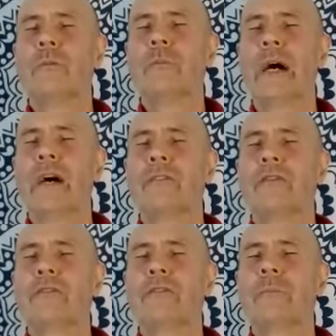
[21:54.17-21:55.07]
of the mouth, and
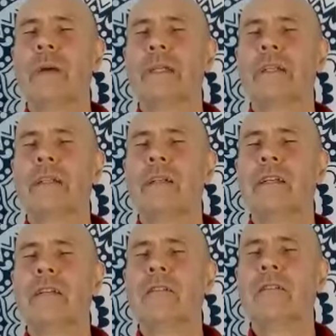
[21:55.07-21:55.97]
you can make
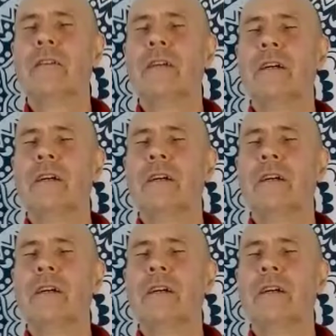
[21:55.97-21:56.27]
little